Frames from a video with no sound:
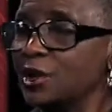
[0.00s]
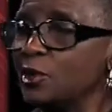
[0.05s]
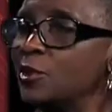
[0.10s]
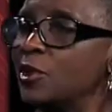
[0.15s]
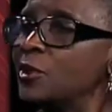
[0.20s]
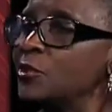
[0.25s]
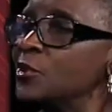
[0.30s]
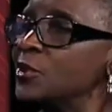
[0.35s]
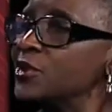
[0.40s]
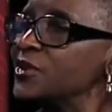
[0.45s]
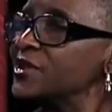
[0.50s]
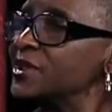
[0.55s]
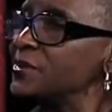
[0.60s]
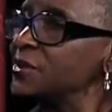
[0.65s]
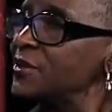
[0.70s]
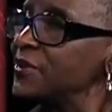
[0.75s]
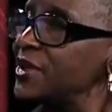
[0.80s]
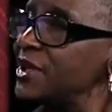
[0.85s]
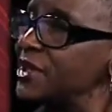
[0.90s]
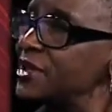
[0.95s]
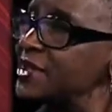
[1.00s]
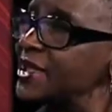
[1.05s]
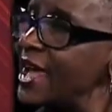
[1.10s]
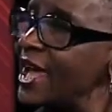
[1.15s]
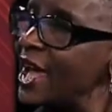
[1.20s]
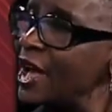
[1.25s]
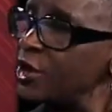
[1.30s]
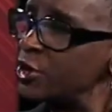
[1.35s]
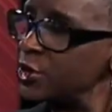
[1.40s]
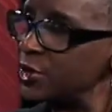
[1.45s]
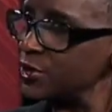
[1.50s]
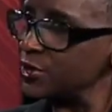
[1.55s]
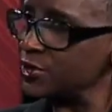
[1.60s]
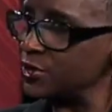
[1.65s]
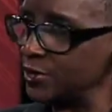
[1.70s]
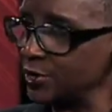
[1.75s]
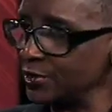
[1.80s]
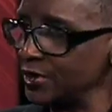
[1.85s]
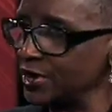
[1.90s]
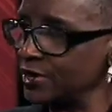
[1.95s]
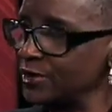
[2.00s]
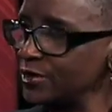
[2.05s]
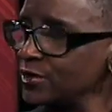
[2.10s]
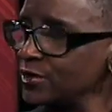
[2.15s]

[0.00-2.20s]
What were some of the Italians doing?